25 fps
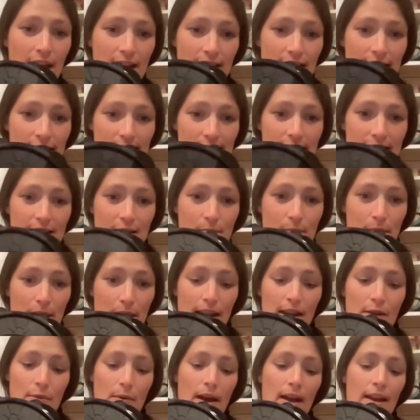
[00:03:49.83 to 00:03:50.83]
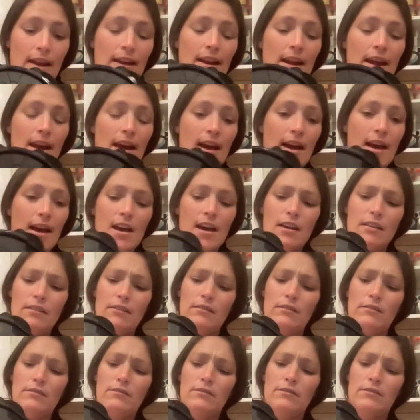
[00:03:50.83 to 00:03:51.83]
This is the mini one.
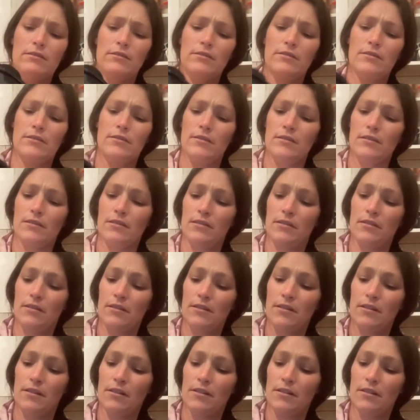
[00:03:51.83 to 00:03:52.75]
Oh, it's